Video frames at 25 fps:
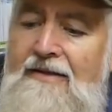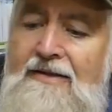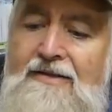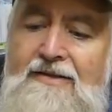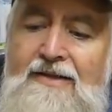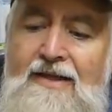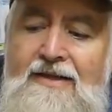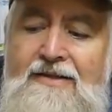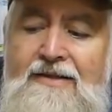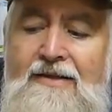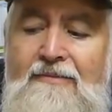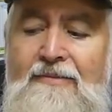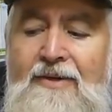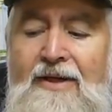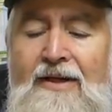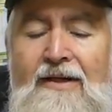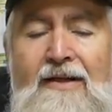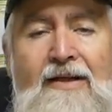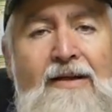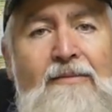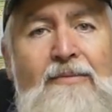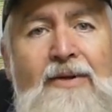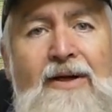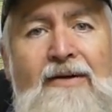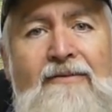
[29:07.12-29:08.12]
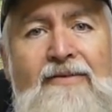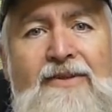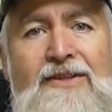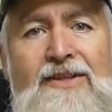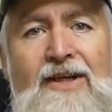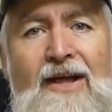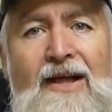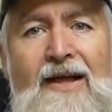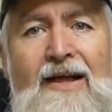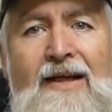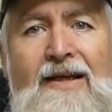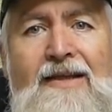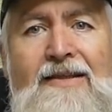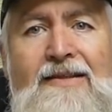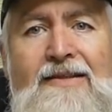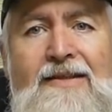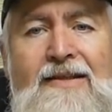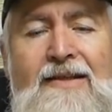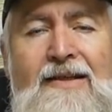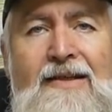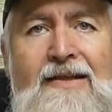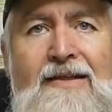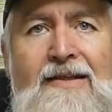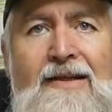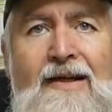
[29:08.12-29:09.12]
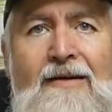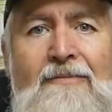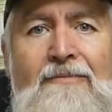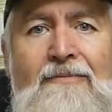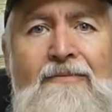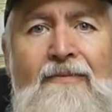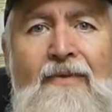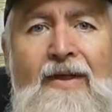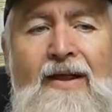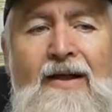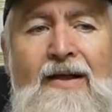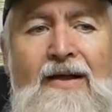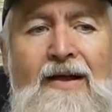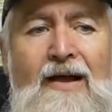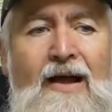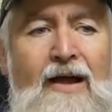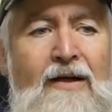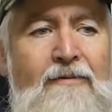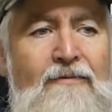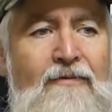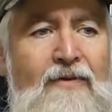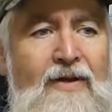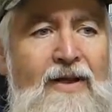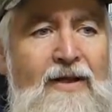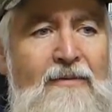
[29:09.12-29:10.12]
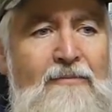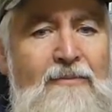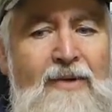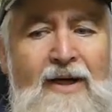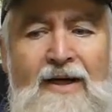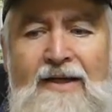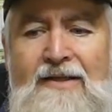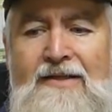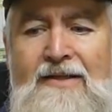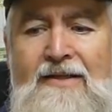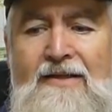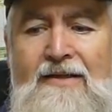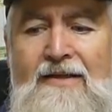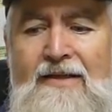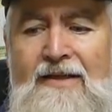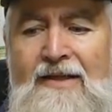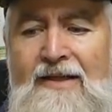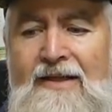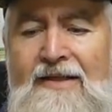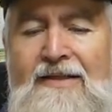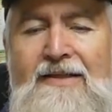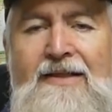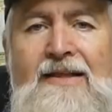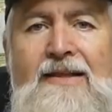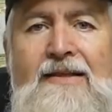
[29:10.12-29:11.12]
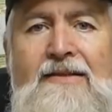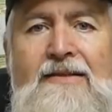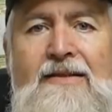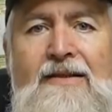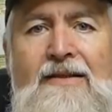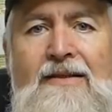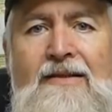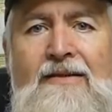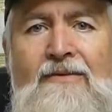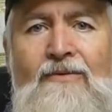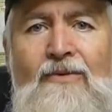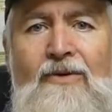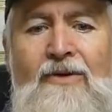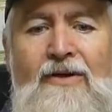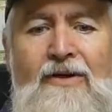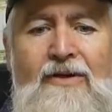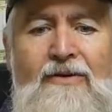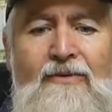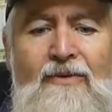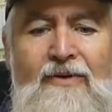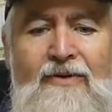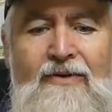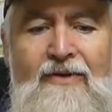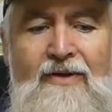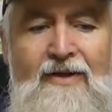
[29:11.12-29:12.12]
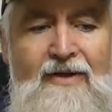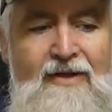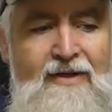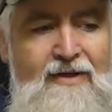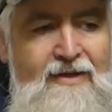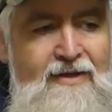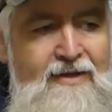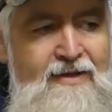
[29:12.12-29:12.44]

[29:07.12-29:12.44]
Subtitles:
look, it's just a little bit of a change, and hopefully it makes it easier to work with.